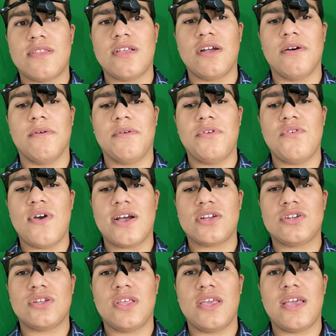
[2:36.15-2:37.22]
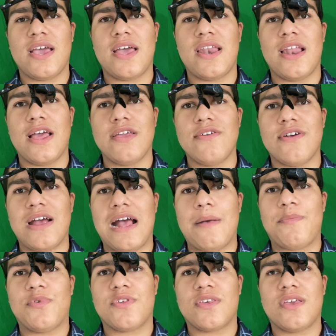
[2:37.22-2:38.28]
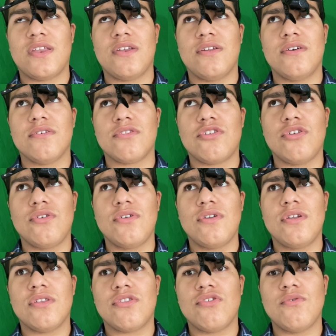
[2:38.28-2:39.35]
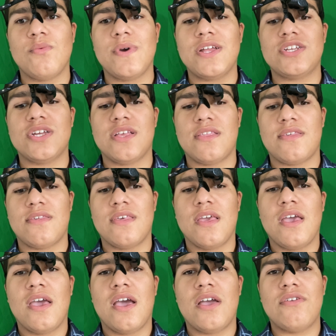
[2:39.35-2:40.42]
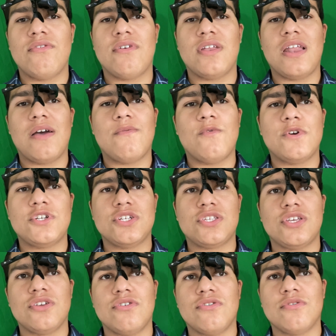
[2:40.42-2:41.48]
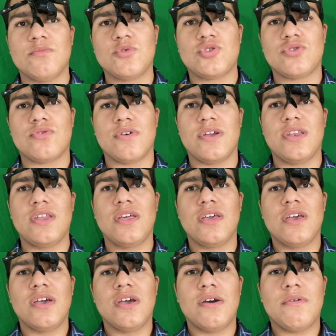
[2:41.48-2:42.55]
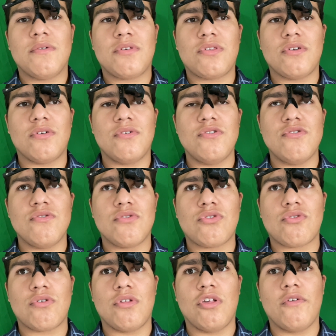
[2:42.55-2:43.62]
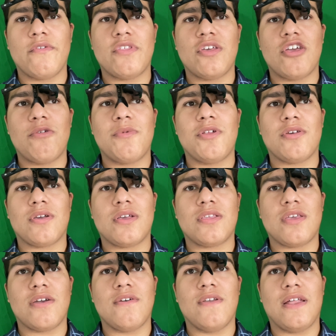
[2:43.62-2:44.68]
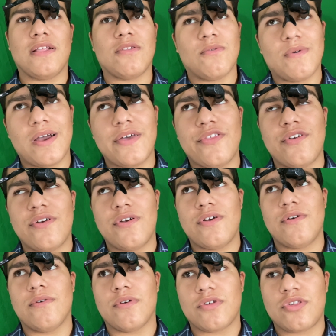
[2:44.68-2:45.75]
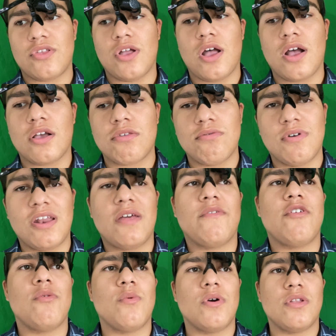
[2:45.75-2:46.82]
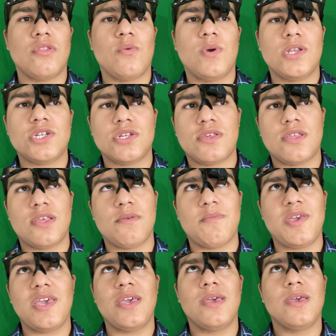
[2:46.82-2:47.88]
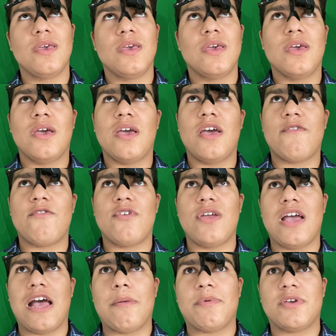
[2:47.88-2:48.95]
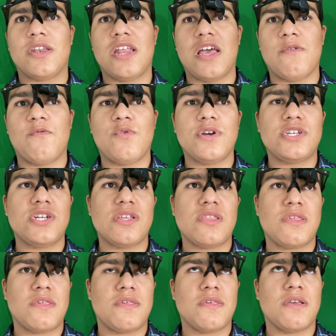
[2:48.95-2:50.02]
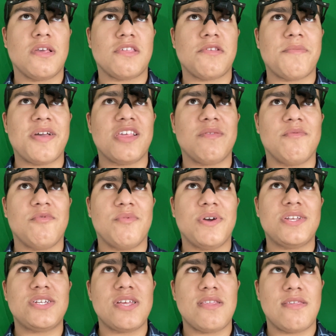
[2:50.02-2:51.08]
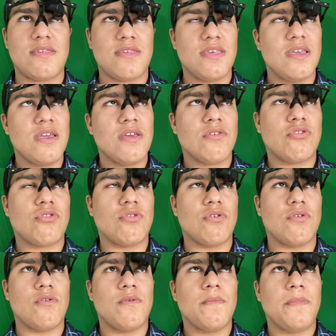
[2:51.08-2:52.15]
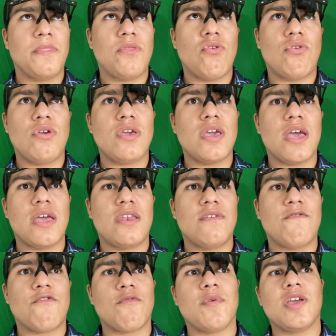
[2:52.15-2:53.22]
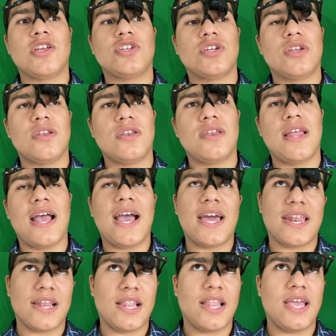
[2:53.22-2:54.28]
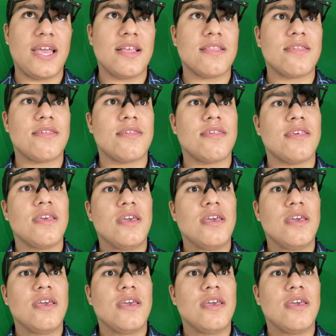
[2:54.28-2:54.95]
No, you actually get, your apps can turn to widgets and you can have widgets in your home screen. So you scroll over them, it could tell you like the weather or stocks, whatever you want the widgets to be. Every app can have widgets, customizable widgets, so you can get information at a glance.